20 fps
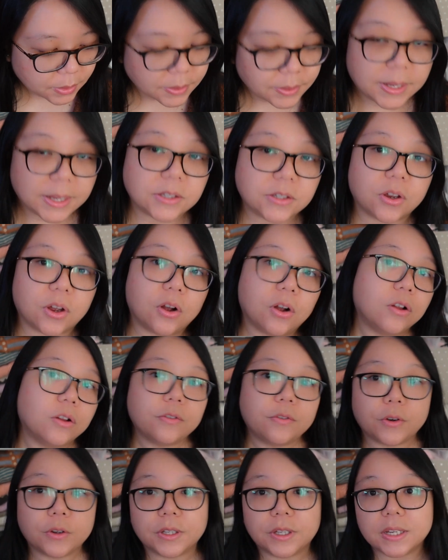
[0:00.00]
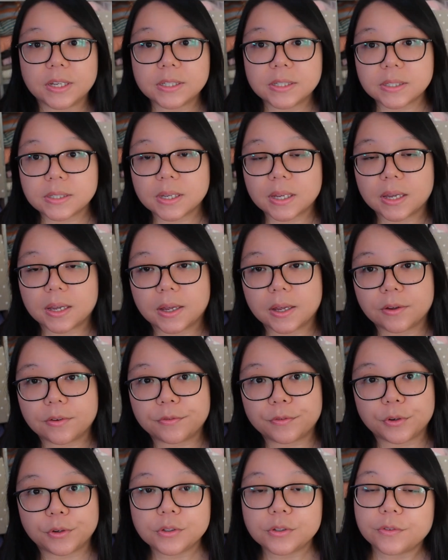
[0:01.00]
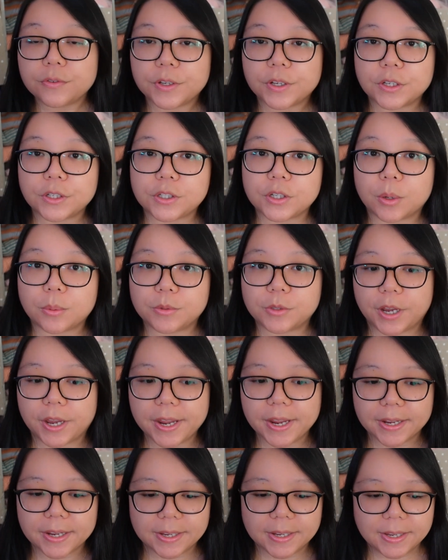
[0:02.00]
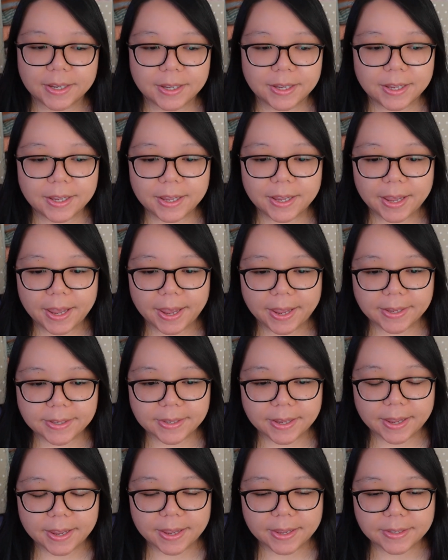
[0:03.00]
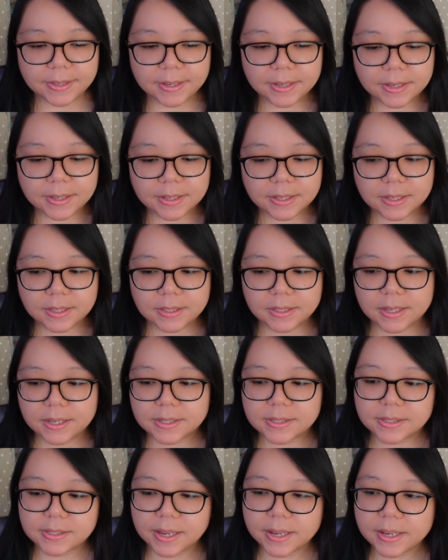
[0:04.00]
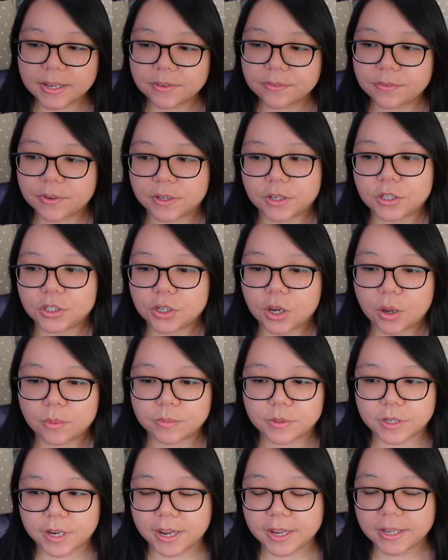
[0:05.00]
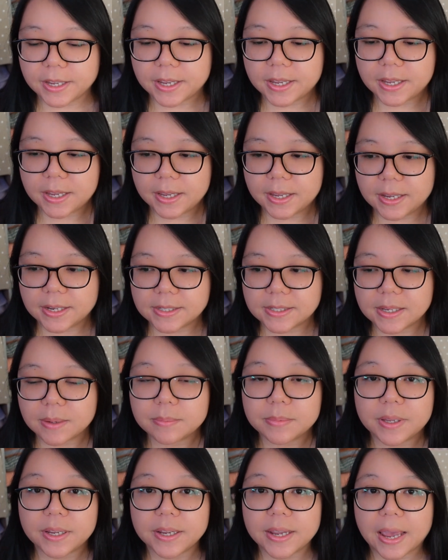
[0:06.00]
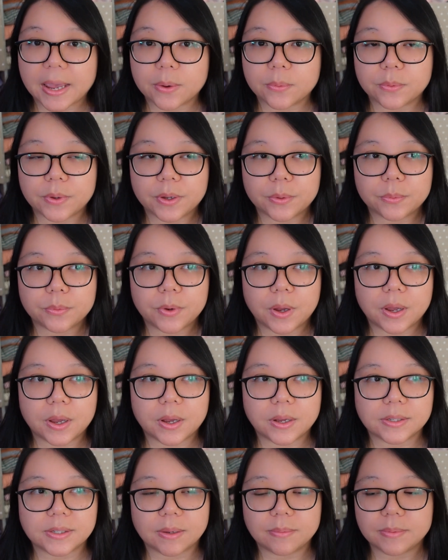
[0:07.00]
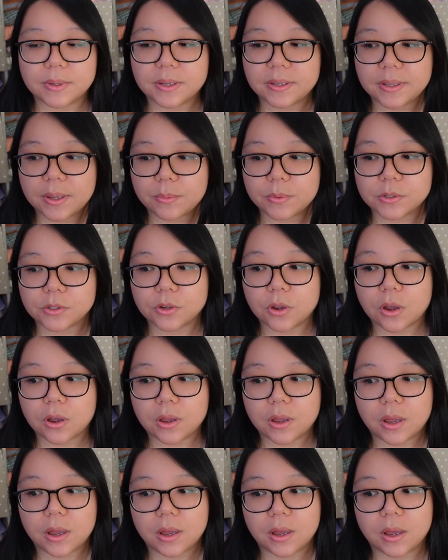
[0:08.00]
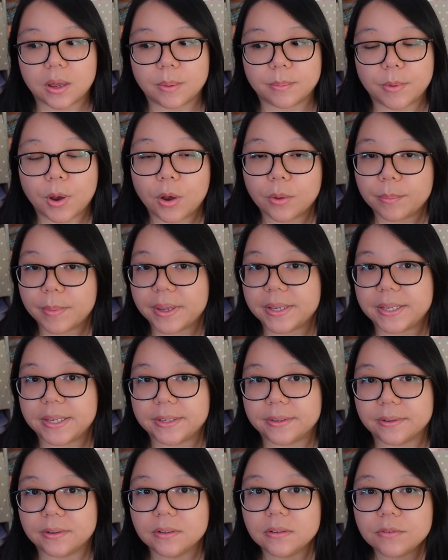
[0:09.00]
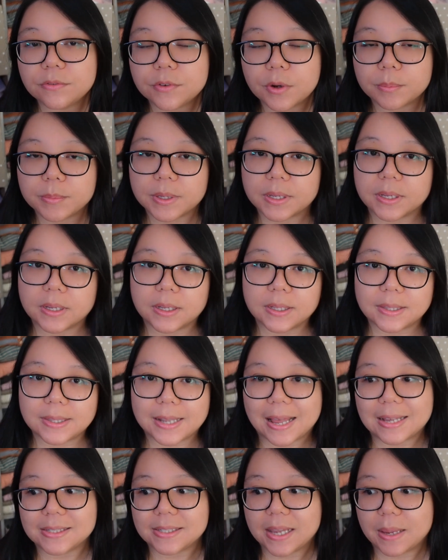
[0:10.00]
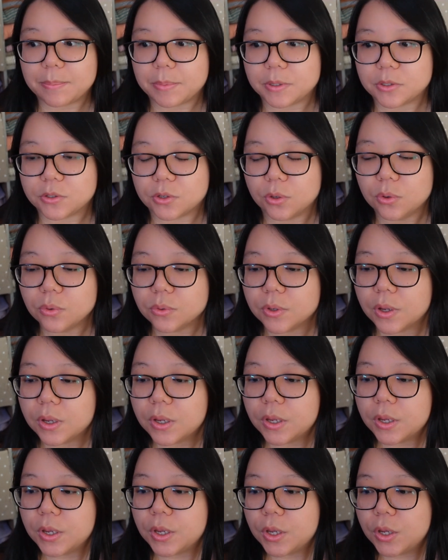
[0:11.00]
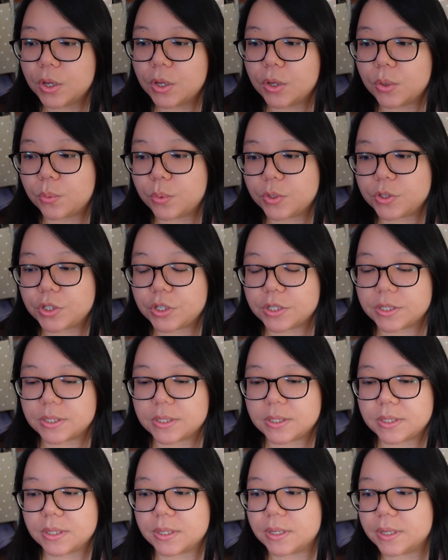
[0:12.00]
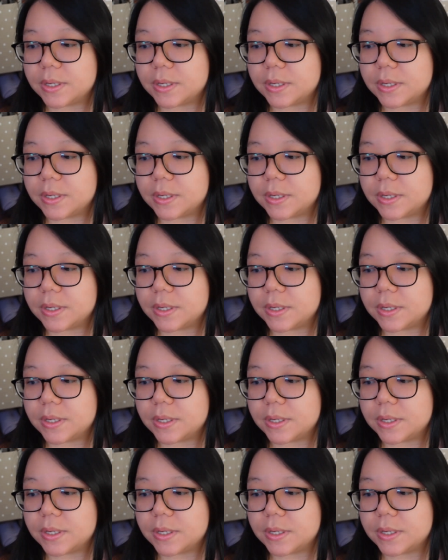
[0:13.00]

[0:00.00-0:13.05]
that's all for this first finished object. And then the second finished object is something something that was on my needle from the last episode, which is